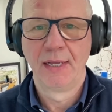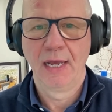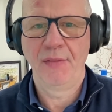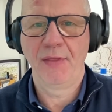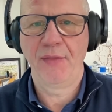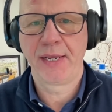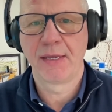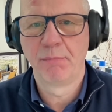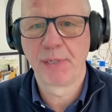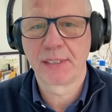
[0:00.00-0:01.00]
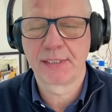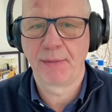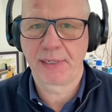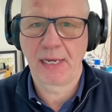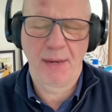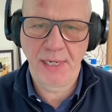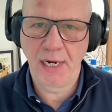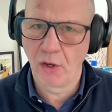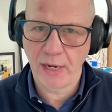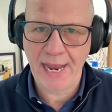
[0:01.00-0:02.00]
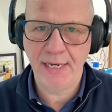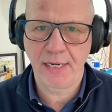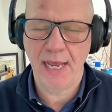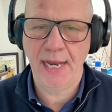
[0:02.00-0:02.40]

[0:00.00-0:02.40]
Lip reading: Yep. And then they can build something. I mean, look, any